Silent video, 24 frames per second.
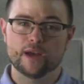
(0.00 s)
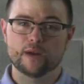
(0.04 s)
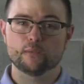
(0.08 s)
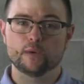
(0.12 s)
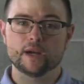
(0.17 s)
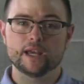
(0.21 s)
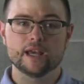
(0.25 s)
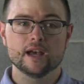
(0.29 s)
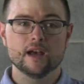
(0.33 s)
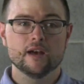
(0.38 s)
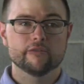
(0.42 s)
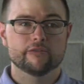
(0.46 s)
and
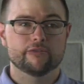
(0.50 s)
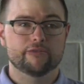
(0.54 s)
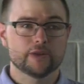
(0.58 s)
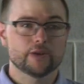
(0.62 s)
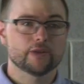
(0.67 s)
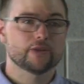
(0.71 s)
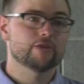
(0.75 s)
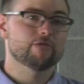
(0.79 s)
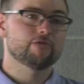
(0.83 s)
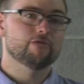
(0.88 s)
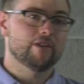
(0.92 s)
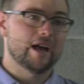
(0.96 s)
we
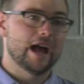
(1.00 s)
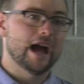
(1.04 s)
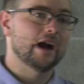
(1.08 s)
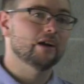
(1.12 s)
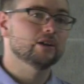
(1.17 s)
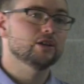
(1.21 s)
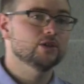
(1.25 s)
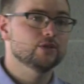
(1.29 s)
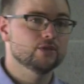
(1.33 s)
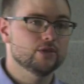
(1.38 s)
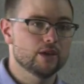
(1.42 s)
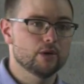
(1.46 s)
feel the
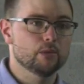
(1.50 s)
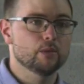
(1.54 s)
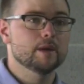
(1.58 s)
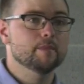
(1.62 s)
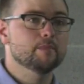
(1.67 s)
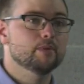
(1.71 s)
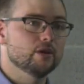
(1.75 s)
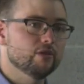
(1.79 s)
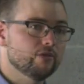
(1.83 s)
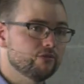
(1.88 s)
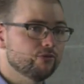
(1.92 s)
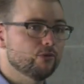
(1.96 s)
value that we
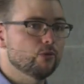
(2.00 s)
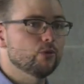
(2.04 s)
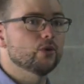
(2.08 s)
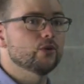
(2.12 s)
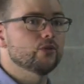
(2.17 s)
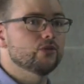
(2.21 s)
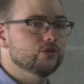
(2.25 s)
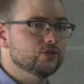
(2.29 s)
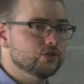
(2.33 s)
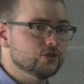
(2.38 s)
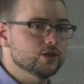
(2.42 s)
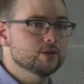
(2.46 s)
put
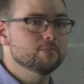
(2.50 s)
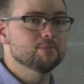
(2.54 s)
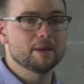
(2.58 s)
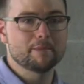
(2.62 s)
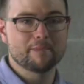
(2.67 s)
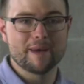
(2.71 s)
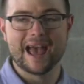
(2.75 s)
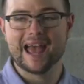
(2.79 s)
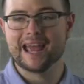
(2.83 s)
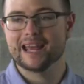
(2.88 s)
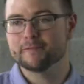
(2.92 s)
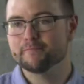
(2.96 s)
forth should be
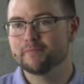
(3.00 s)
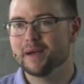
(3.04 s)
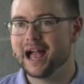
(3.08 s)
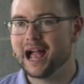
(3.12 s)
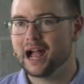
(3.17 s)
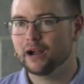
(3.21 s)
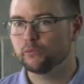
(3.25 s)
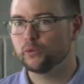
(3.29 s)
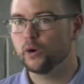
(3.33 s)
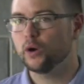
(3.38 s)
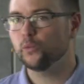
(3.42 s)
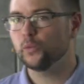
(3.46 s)
paid
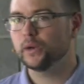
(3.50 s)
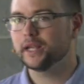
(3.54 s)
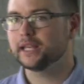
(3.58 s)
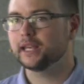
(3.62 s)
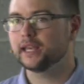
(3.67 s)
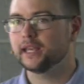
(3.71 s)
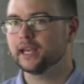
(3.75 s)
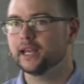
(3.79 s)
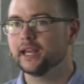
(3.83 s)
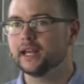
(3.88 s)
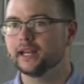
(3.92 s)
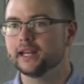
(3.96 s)
back what we
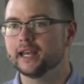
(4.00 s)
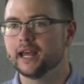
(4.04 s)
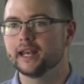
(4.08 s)
get.